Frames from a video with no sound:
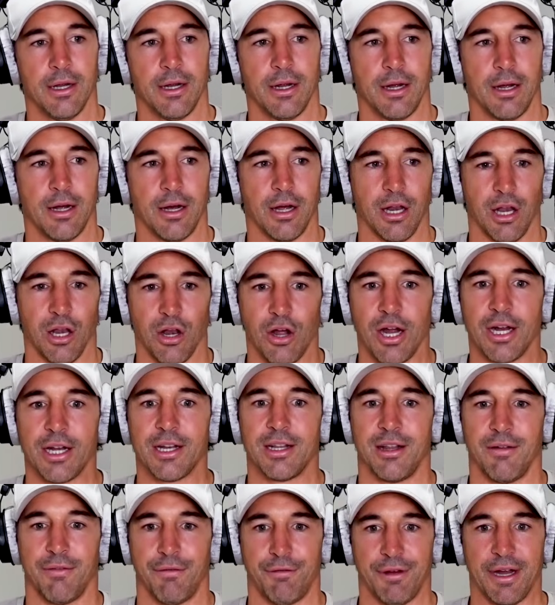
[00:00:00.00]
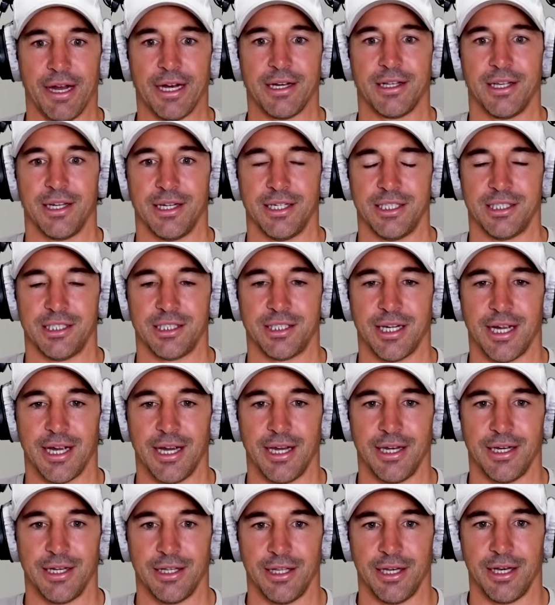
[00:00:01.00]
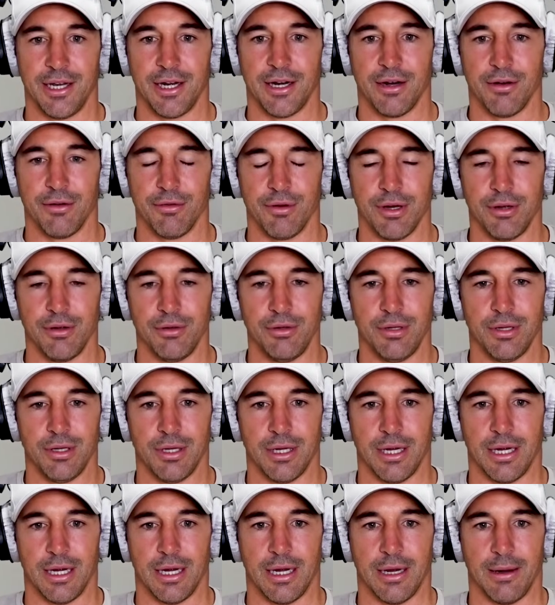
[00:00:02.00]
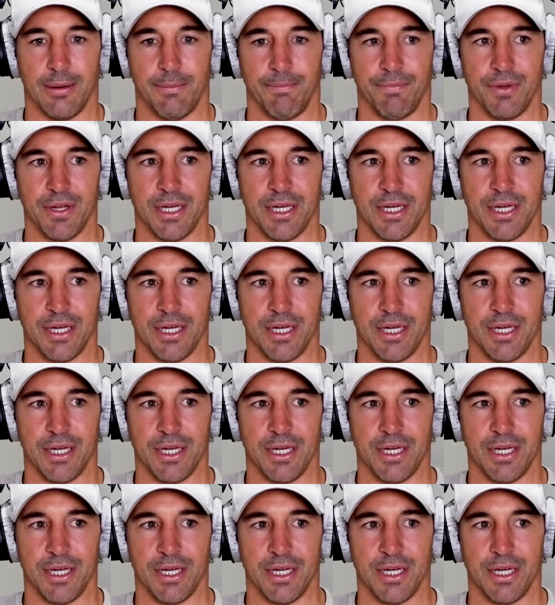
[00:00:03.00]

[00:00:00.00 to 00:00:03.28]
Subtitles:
I like the fact that he's staying in the NRL.